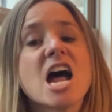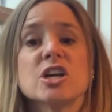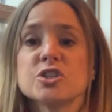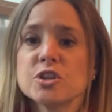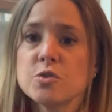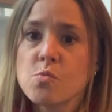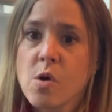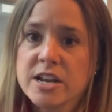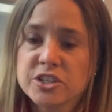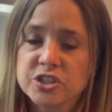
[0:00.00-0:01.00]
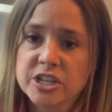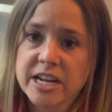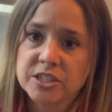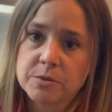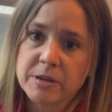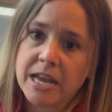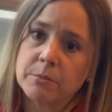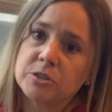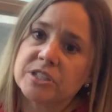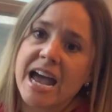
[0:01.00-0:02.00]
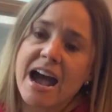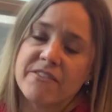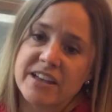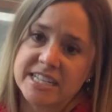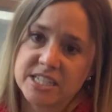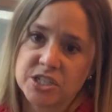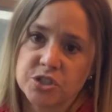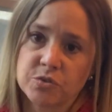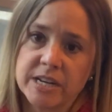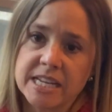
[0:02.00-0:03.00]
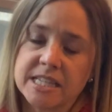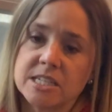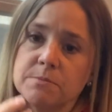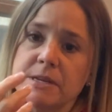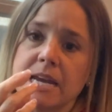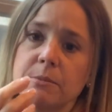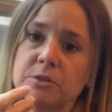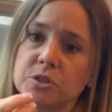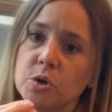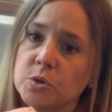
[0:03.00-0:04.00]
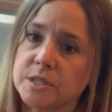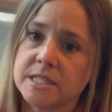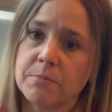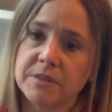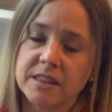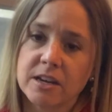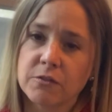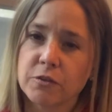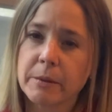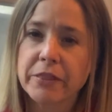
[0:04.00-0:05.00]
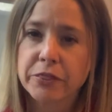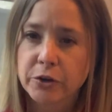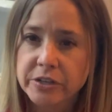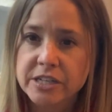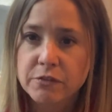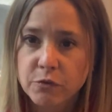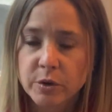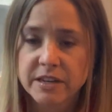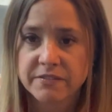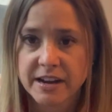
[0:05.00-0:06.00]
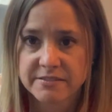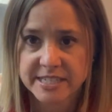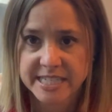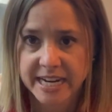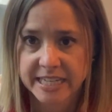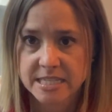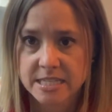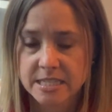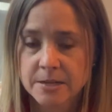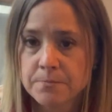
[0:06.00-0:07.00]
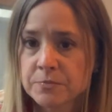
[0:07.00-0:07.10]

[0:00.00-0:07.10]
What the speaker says: So you want your child to be able to have that strength, to be able to hold something there for about 30 to 45 seconds.